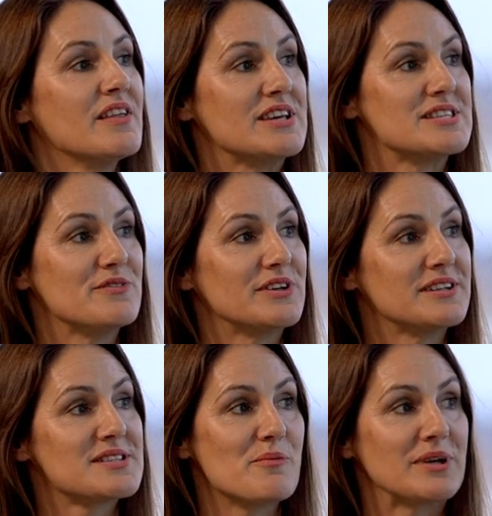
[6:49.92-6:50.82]
There's
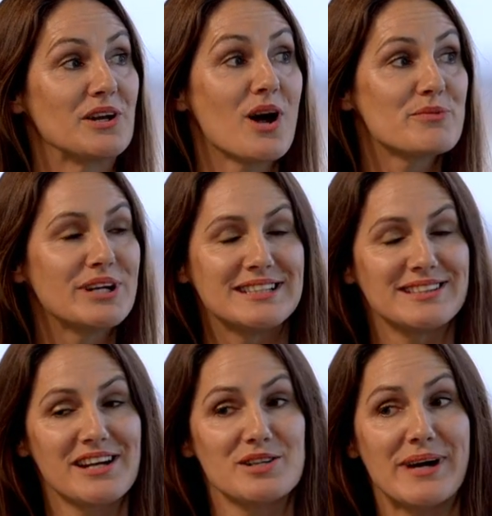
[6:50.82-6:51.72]
even something that I'm pretty
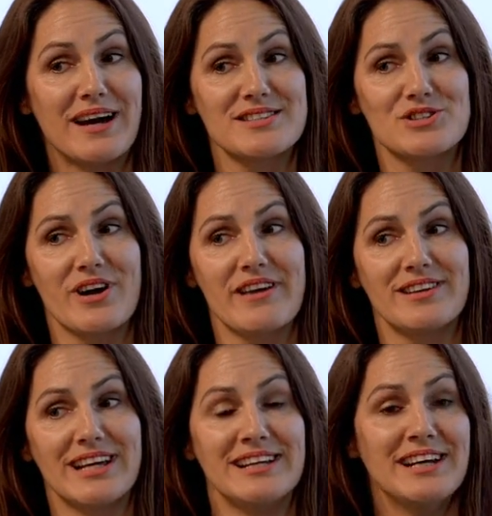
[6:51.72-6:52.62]
excited about as a
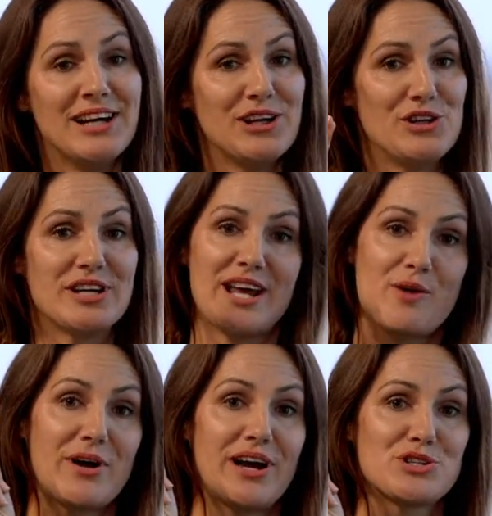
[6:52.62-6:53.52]
triathlete. You can
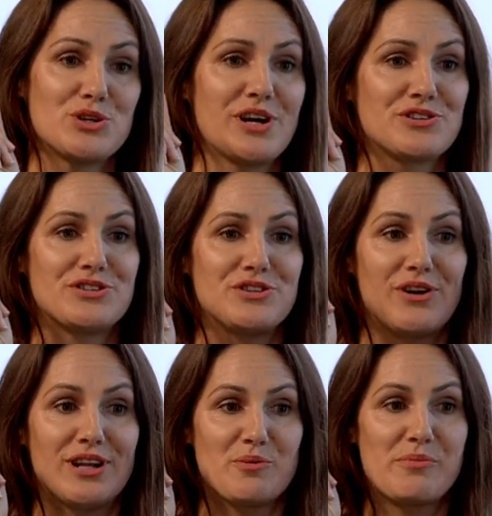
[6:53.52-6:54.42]
now buy a two hundred
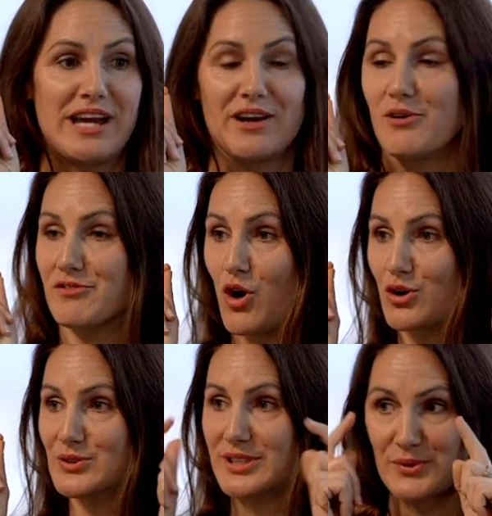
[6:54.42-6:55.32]
dollar pair of
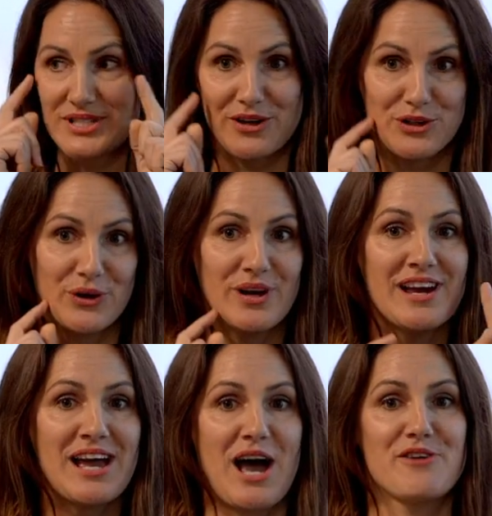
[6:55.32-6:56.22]
goggles that will tell you
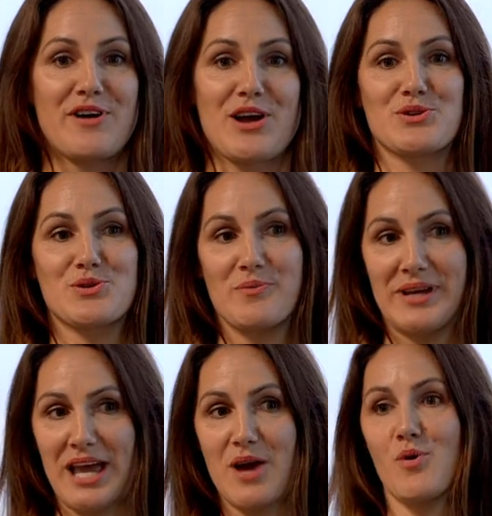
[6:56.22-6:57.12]
how far you're
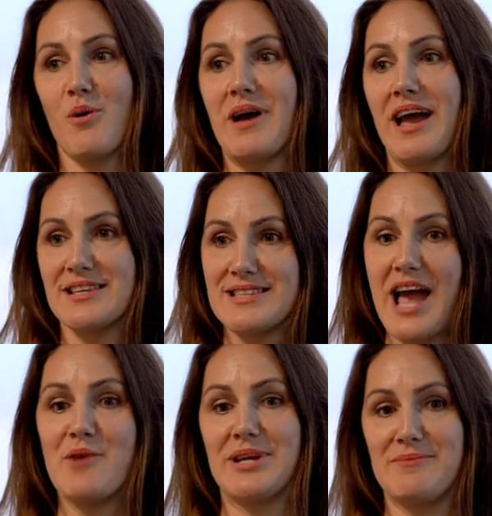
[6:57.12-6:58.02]
swimming, at what pace,
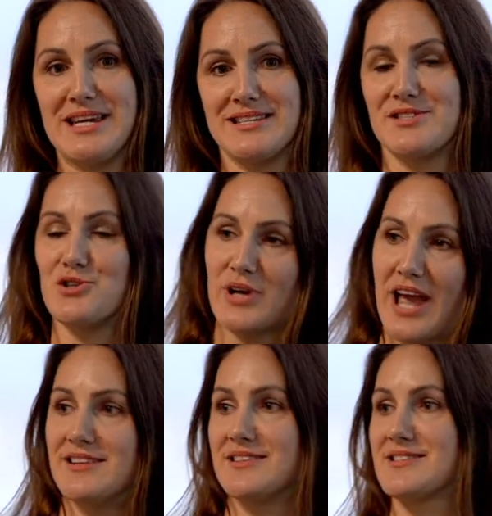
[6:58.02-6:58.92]
how many meters, your
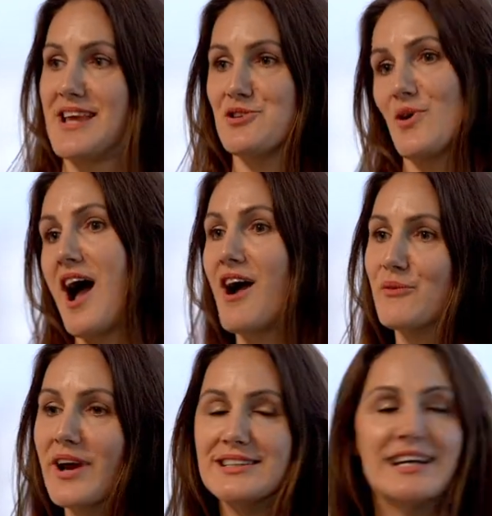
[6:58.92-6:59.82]
cadence, and your heart
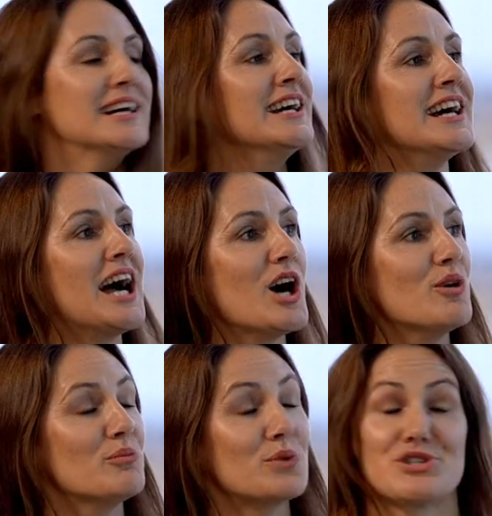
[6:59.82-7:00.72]
rate,
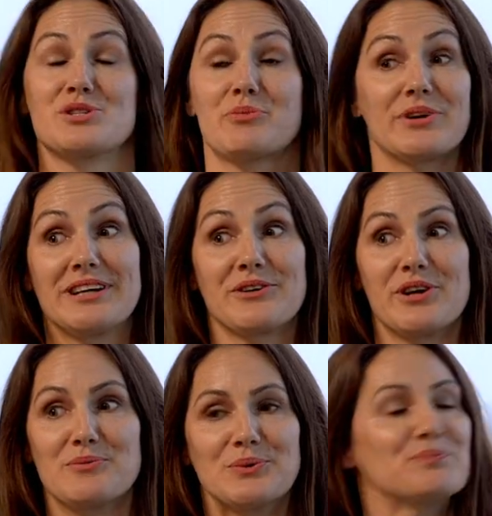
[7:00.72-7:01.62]
um, which is pretty
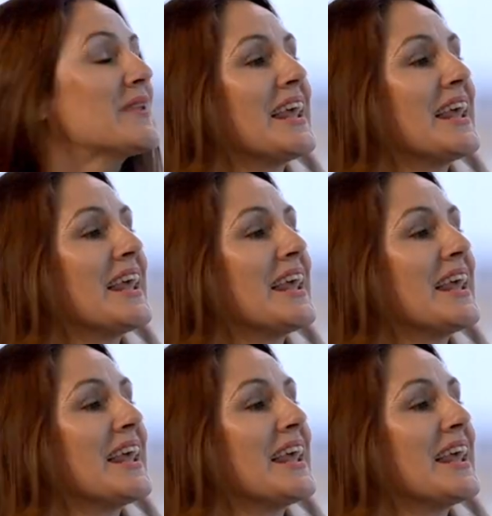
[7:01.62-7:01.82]
incredible.